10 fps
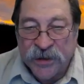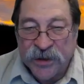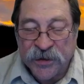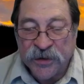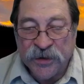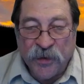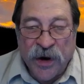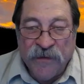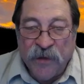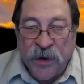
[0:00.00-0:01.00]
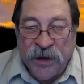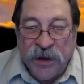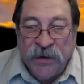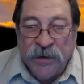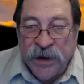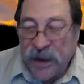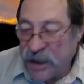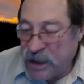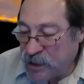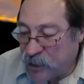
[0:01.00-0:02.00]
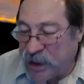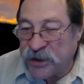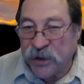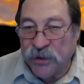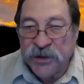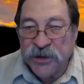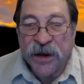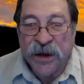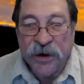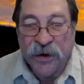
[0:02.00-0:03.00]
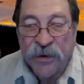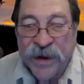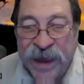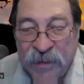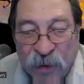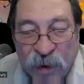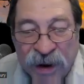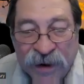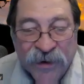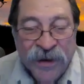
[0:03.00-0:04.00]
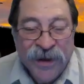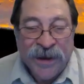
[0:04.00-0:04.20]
Just do whatever you want to do and create your own target, your own game, or whatever.